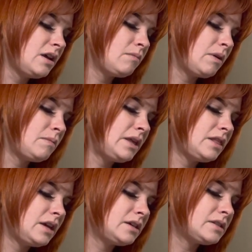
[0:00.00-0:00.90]
My main
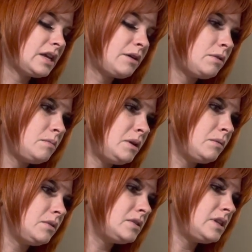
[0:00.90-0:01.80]
thing is that I want to be
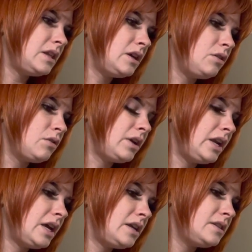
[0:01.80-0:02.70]
able to see the
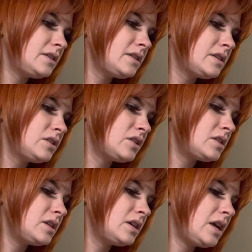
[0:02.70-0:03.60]
ingredients
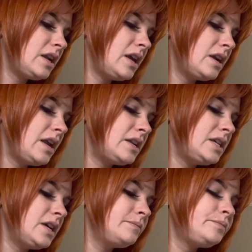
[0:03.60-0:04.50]
just to kind of get an
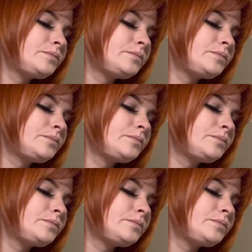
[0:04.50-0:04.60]
idea.